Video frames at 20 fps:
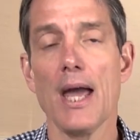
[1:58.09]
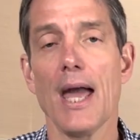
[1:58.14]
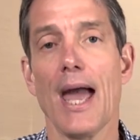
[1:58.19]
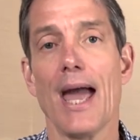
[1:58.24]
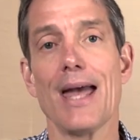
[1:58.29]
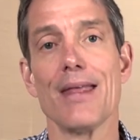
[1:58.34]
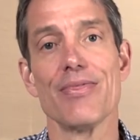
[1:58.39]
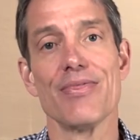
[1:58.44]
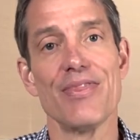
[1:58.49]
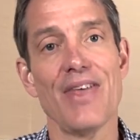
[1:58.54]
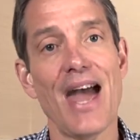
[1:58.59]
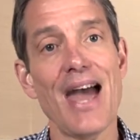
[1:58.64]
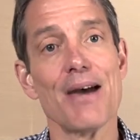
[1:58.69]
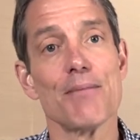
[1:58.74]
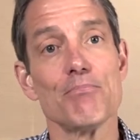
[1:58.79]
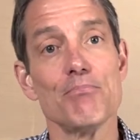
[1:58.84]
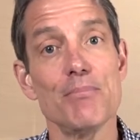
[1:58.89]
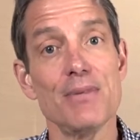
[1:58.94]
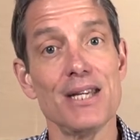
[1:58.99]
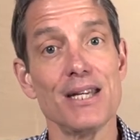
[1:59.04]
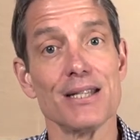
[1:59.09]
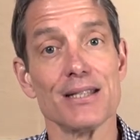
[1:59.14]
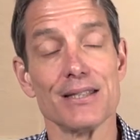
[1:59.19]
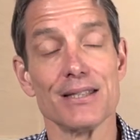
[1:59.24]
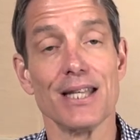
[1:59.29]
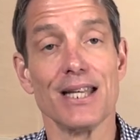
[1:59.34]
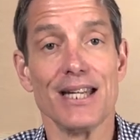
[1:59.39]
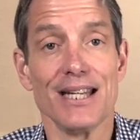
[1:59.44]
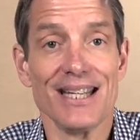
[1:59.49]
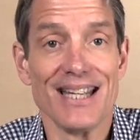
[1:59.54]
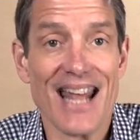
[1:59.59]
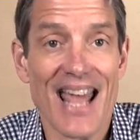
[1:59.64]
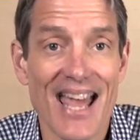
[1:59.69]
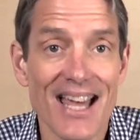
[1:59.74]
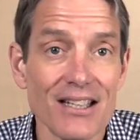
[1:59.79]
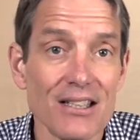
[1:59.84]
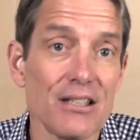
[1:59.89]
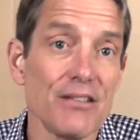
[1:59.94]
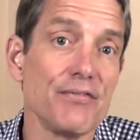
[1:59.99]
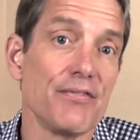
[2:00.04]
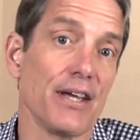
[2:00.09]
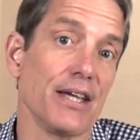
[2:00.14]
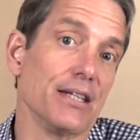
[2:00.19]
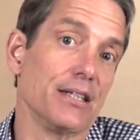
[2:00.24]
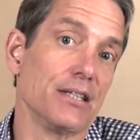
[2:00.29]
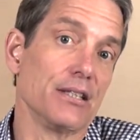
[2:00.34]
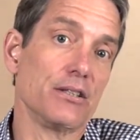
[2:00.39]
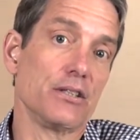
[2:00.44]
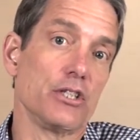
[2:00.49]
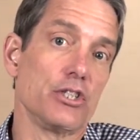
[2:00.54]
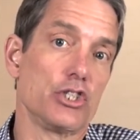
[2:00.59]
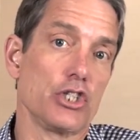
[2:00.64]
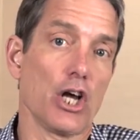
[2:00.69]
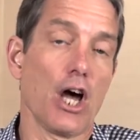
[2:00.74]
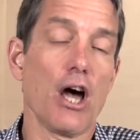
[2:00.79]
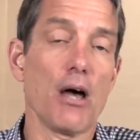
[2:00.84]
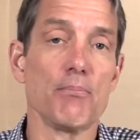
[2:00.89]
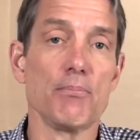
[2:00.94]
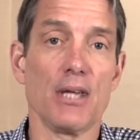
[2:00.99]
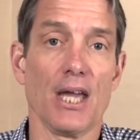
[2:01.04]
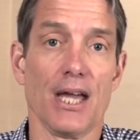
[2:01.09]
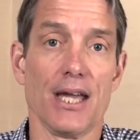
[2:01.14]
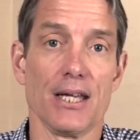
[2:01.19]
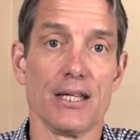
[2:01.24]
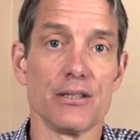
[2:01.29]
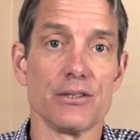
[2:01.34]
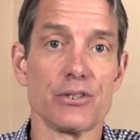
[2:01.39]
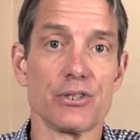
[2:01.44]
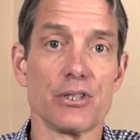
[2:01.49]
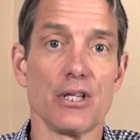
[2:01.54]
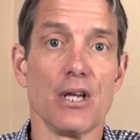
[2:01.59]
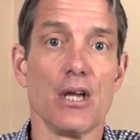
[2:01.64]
and that meant that it elevated the job gains